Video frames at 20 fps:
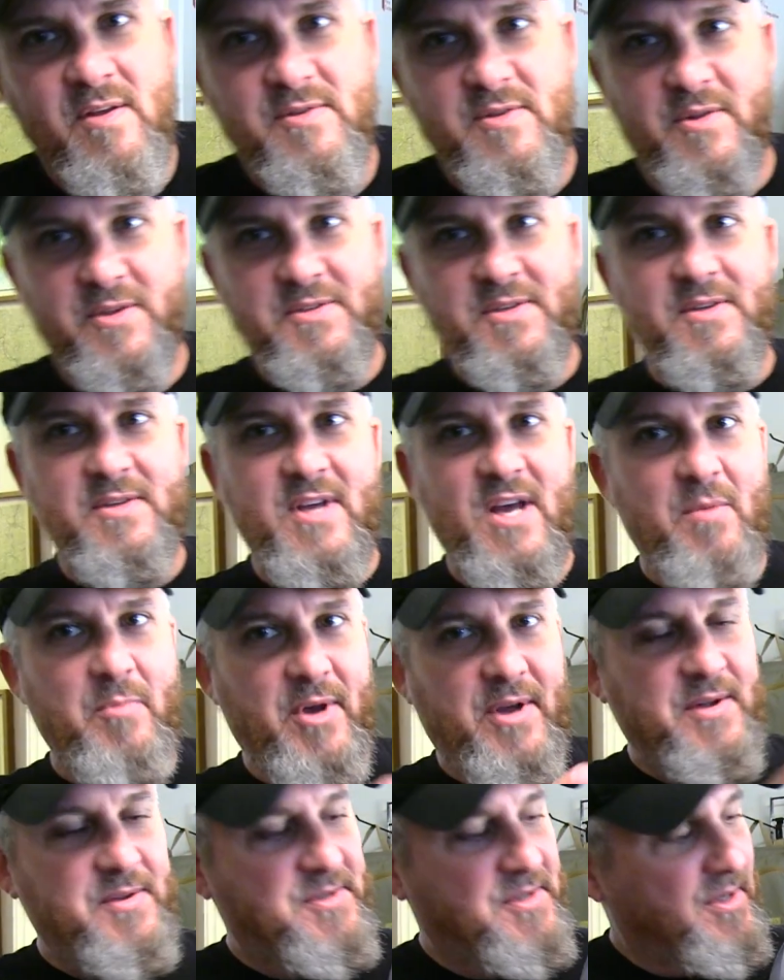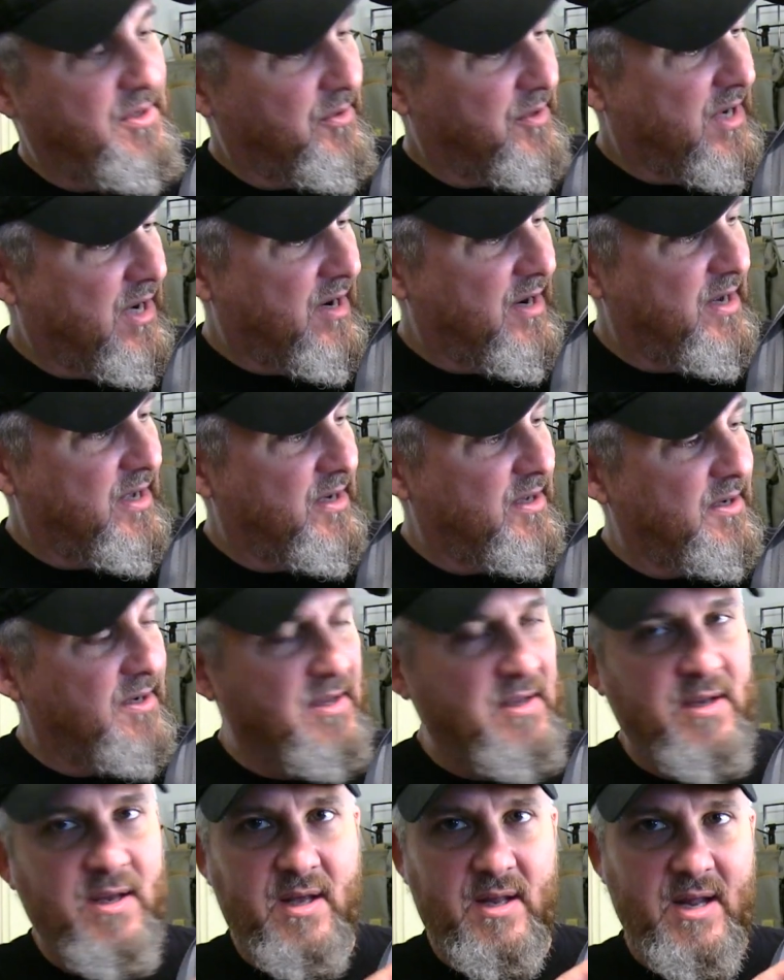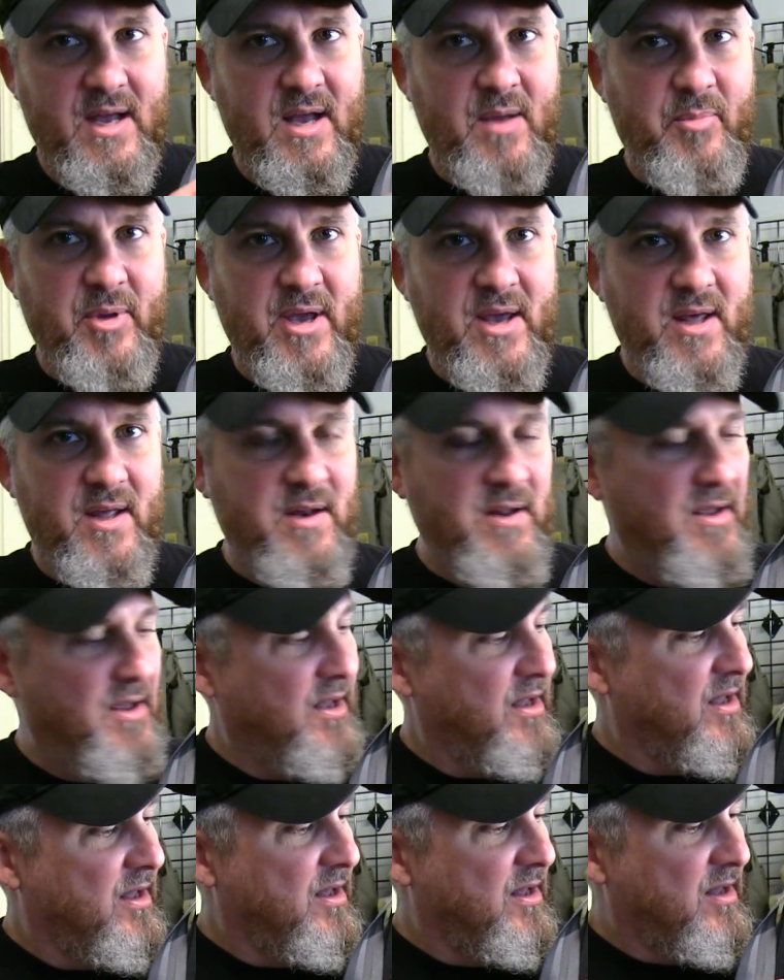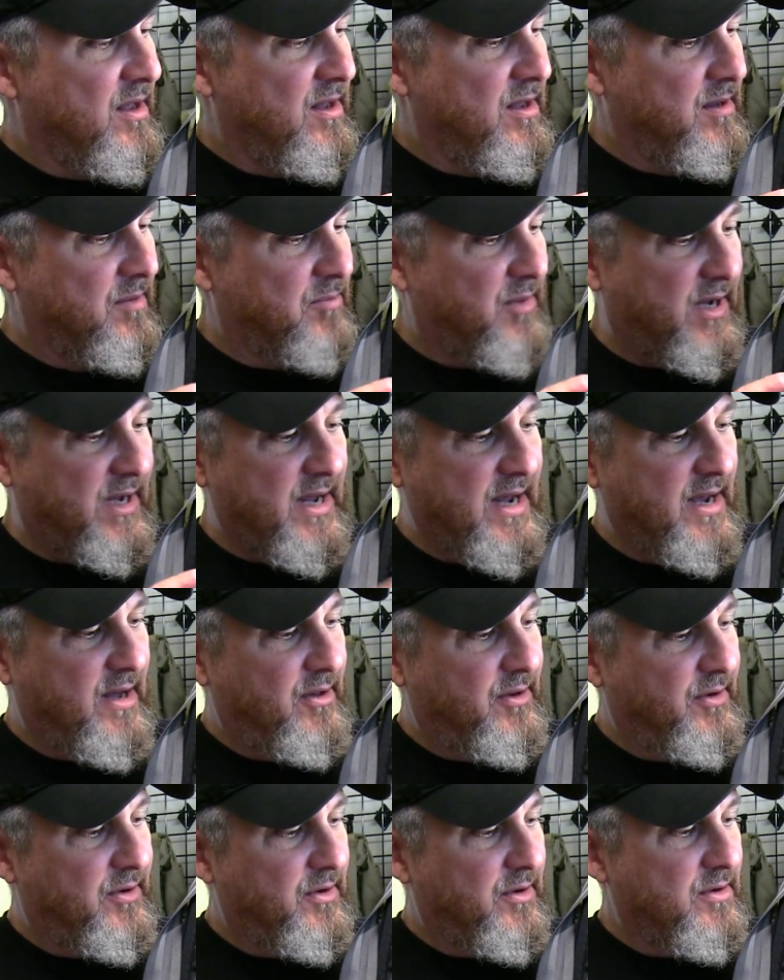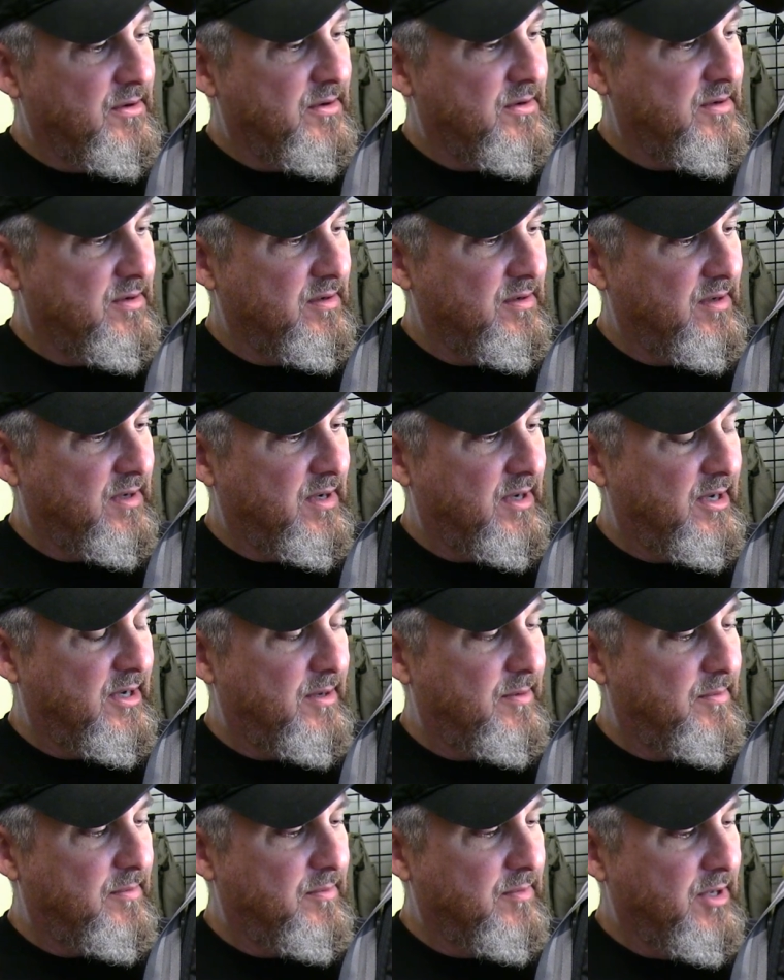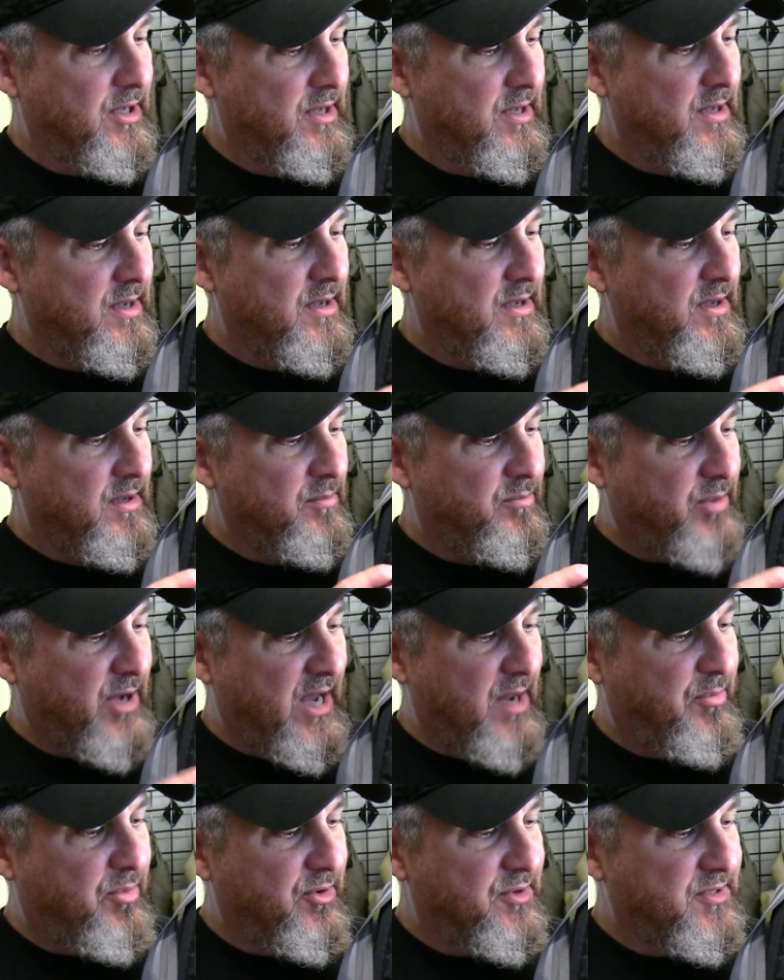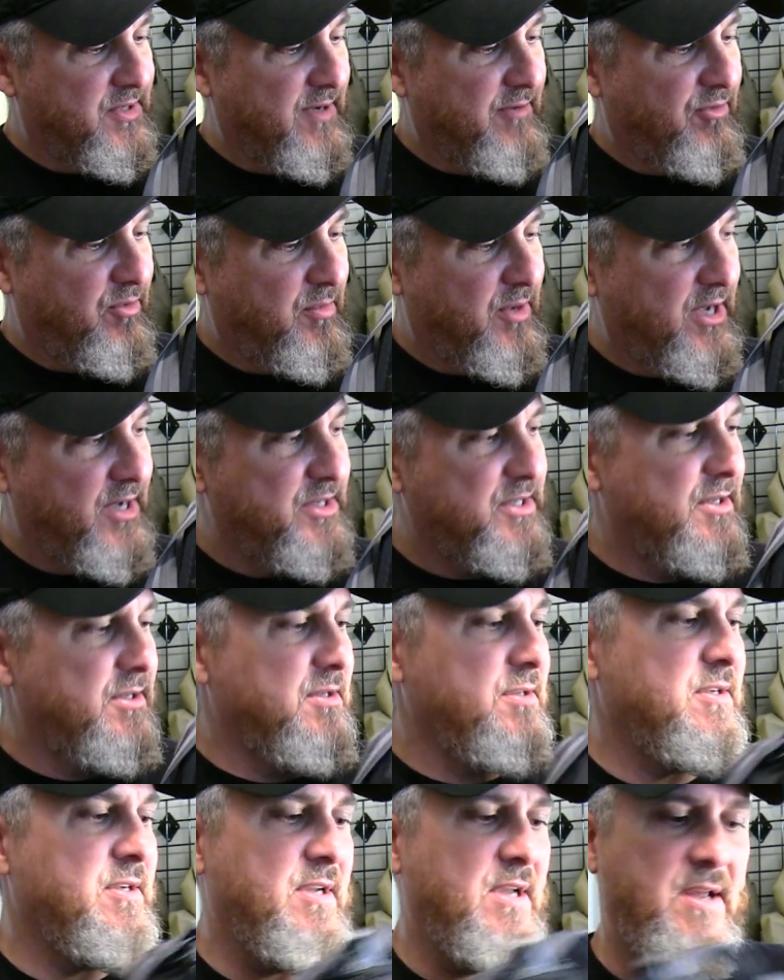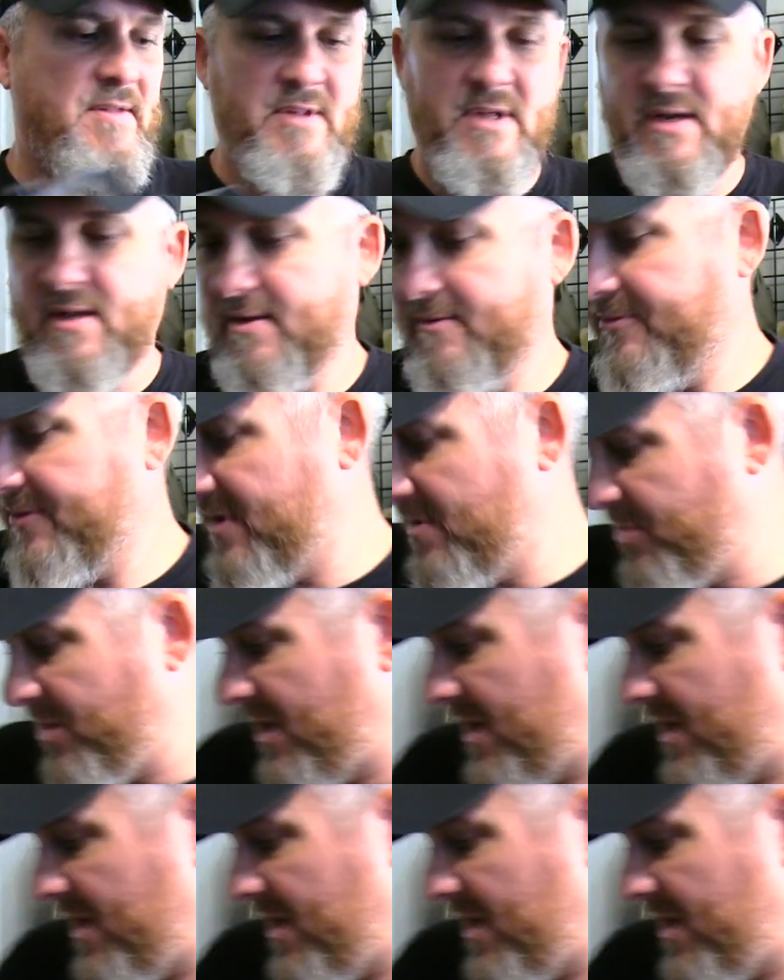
So this has got my concealed carry in it, an iPad, my calendar, um, papers and information, and then in the front